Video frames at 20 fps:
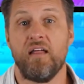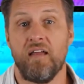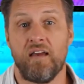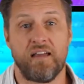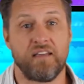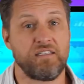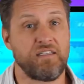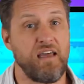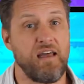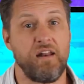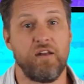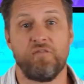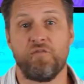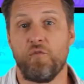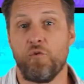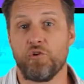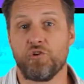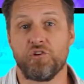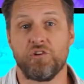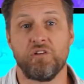Like I said,
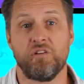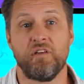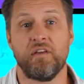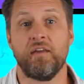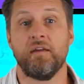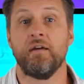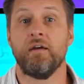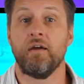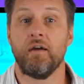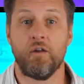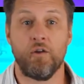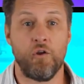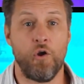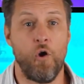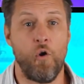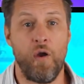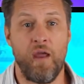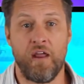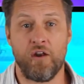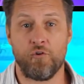unfortunately,
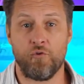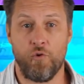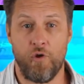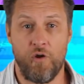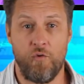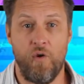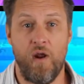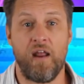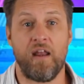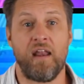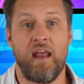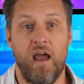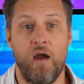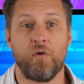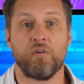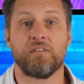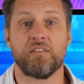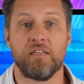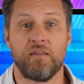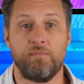no Android right
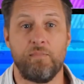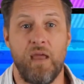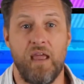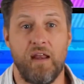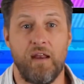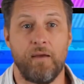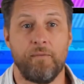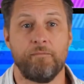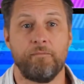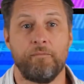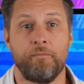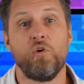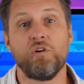now, it's in beta.